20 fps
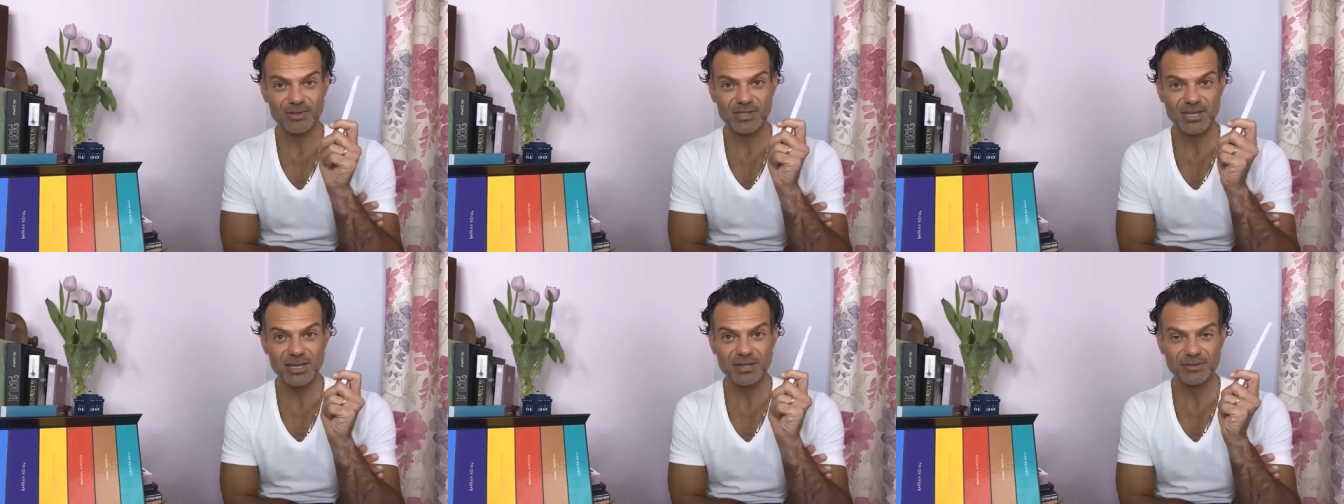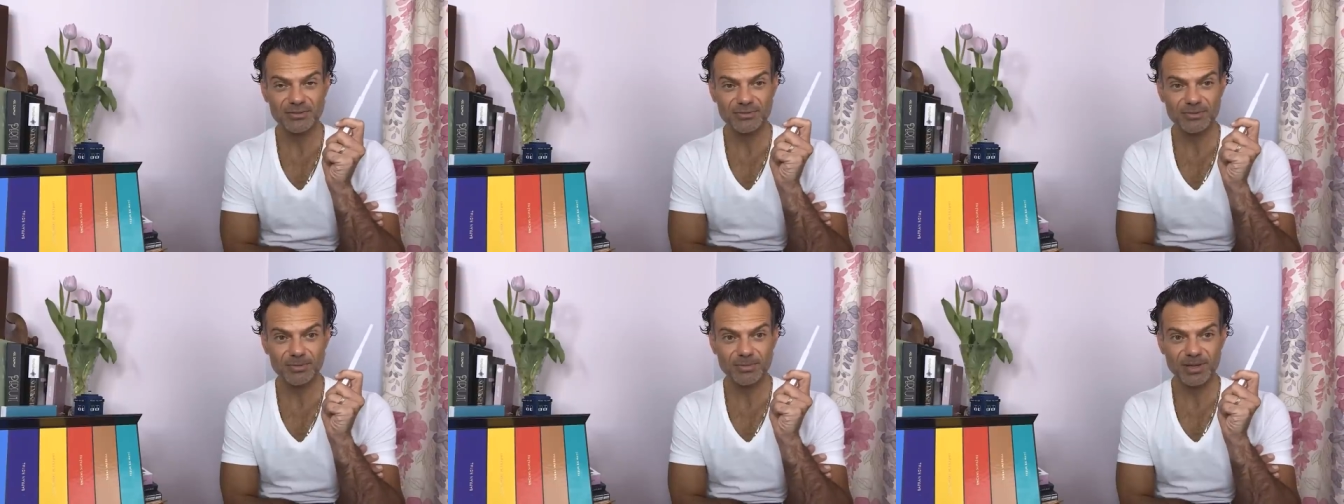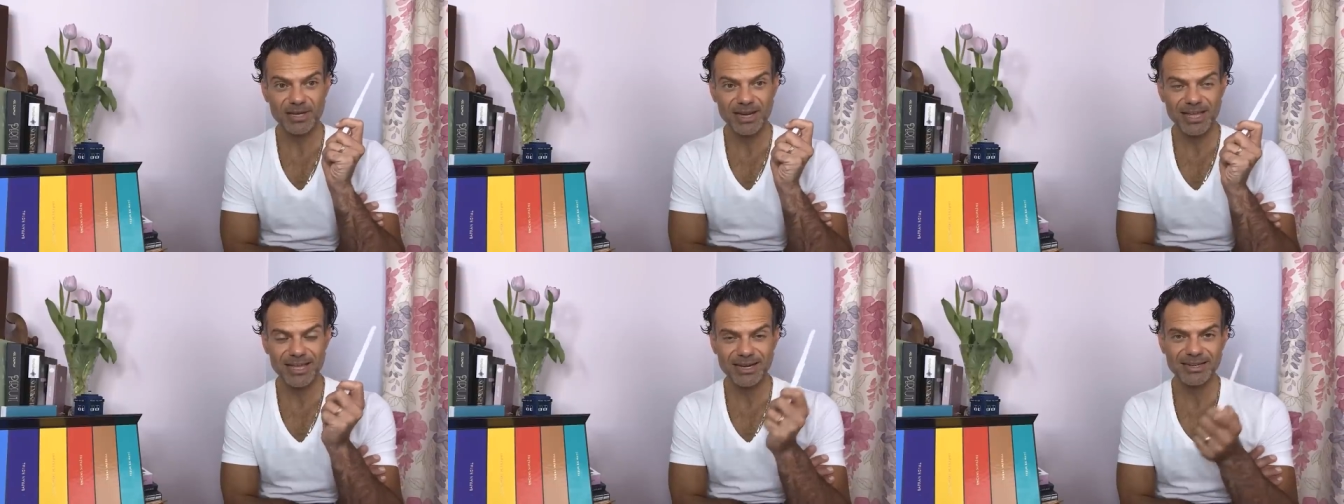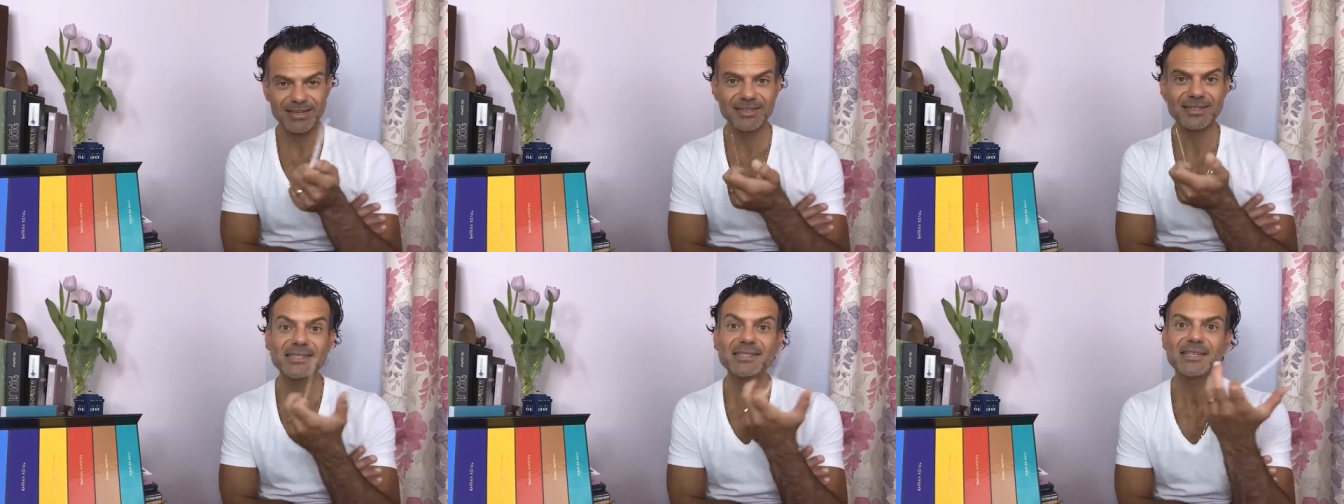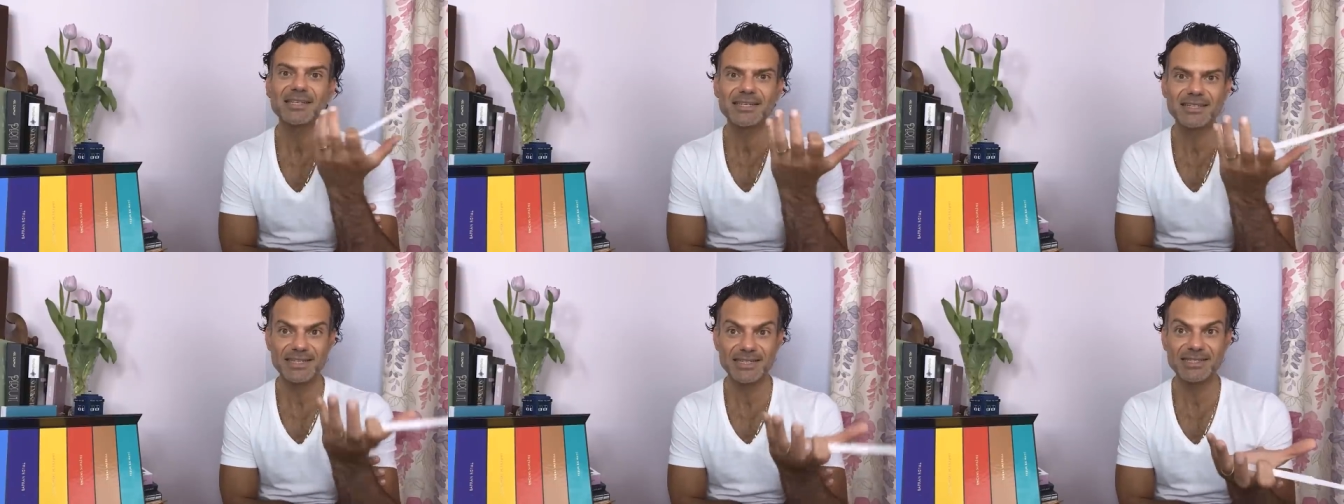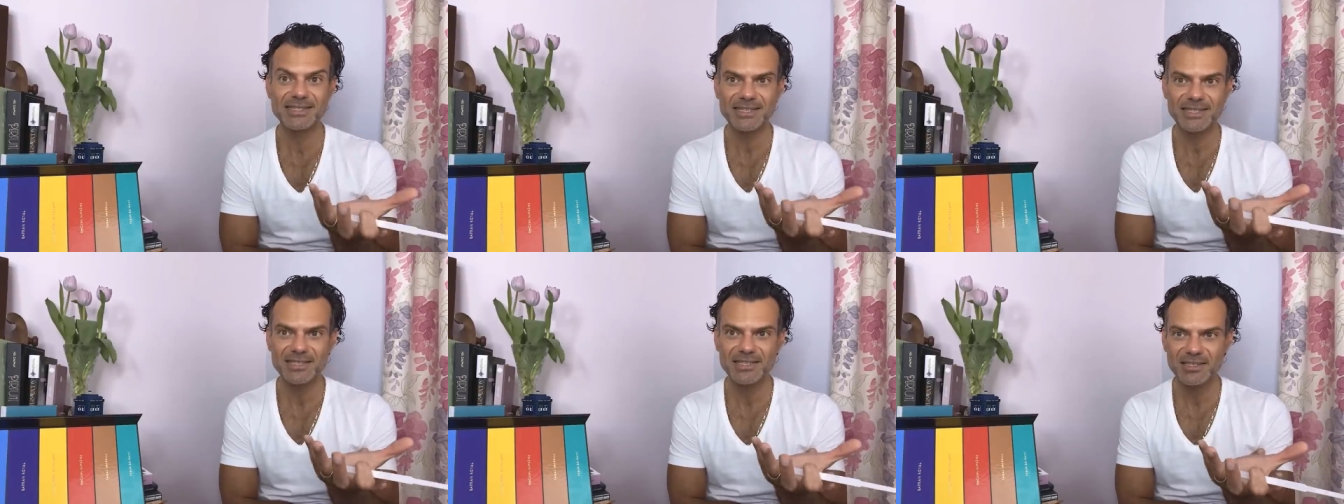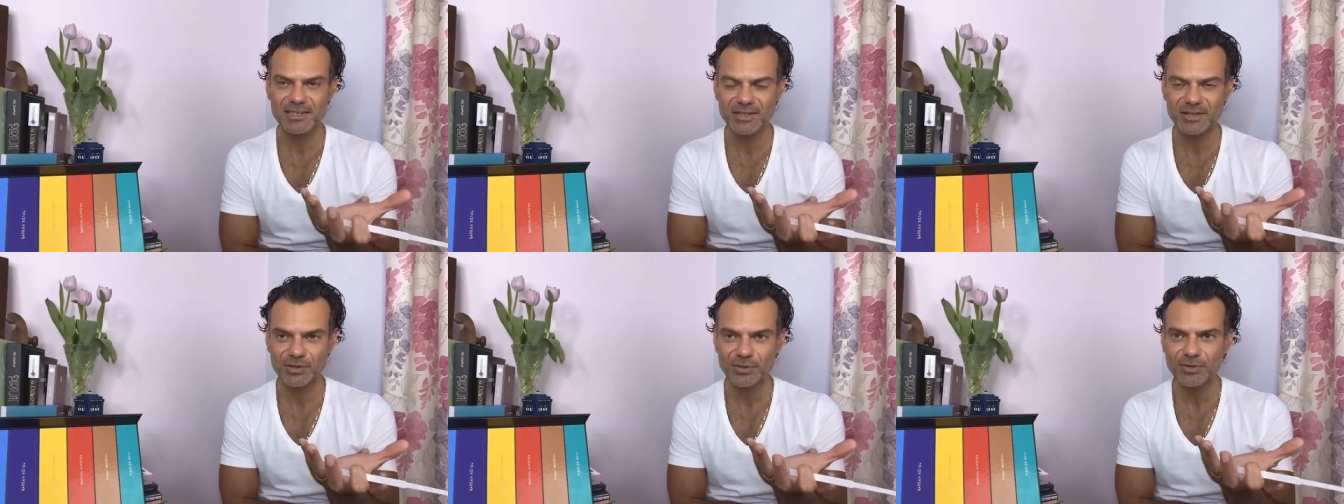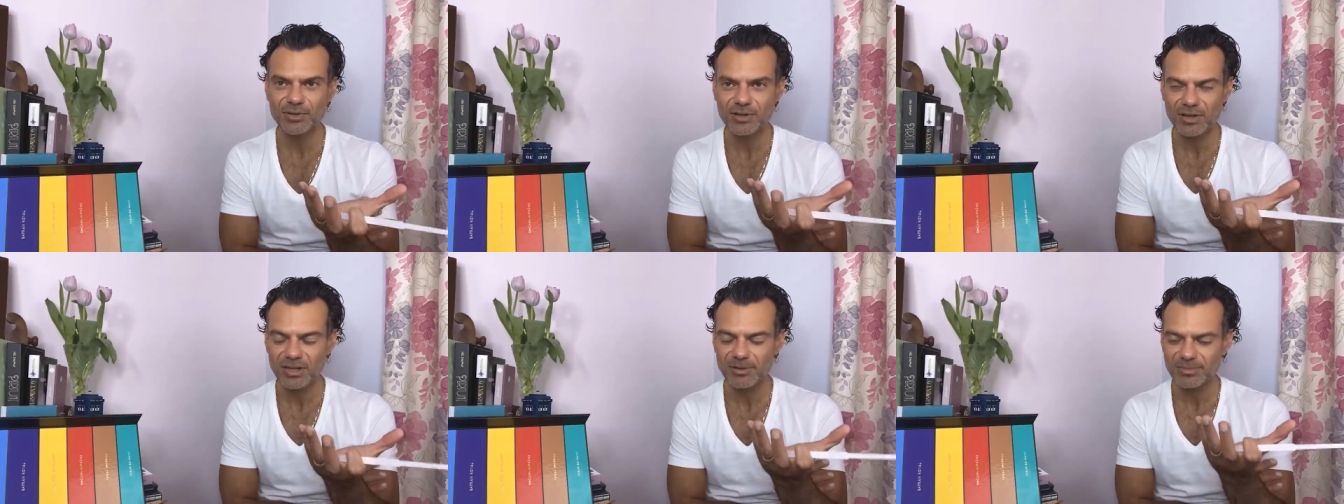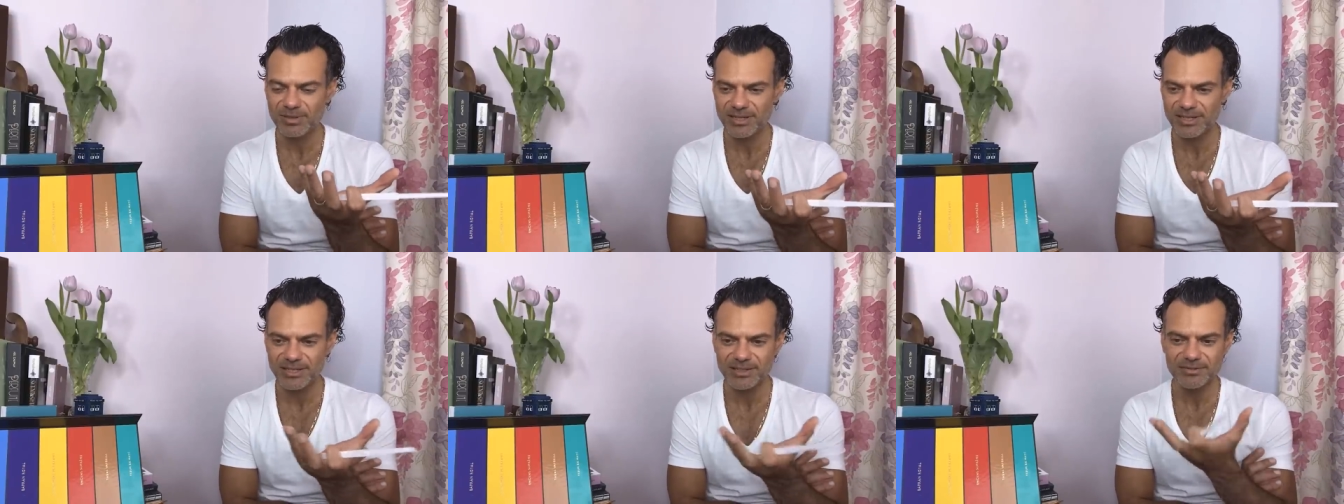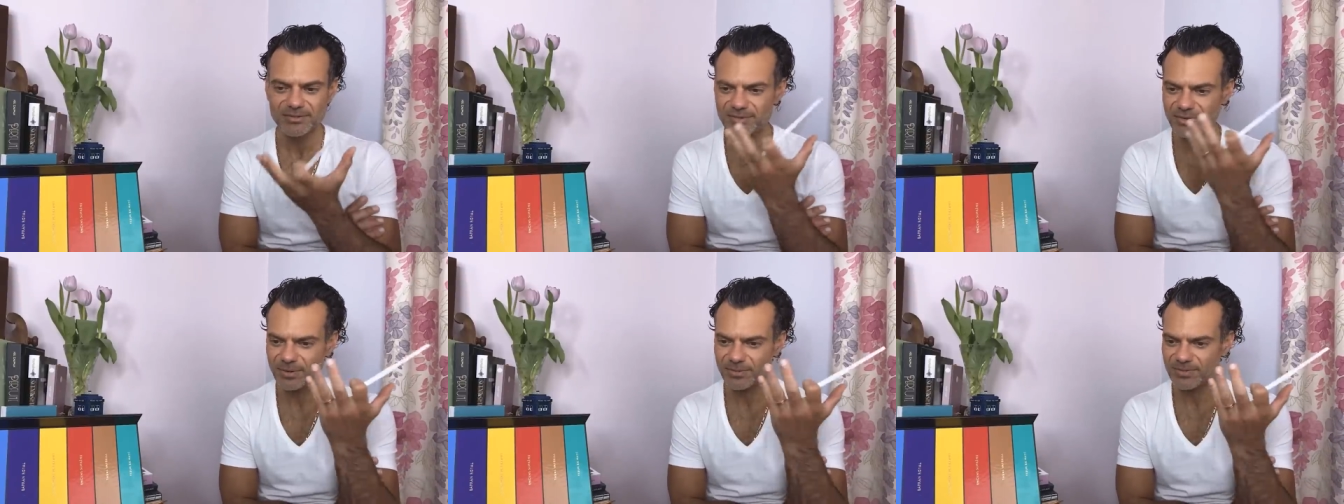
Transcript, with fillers: scent from Penhaligon's, discontinued, I believe.